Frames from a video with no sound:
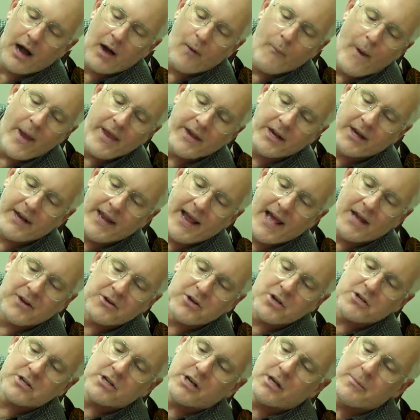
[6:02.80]
I'm weighing it down
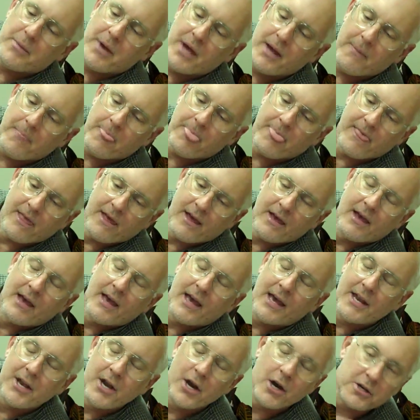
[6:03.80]
just a little bit.
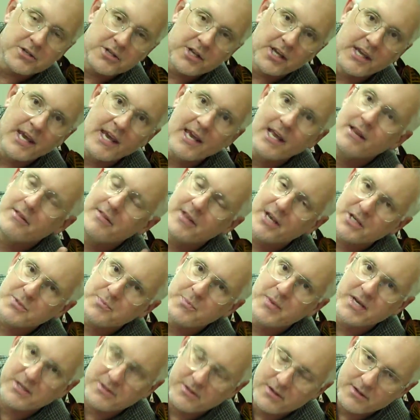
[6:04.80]
And here's the key to this
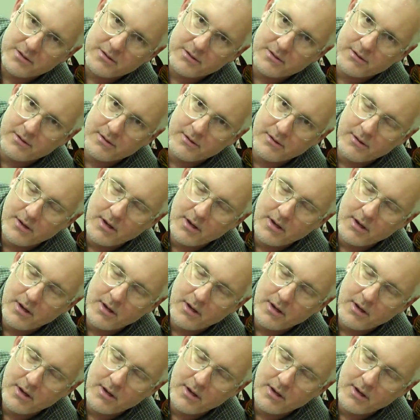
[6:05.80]
business.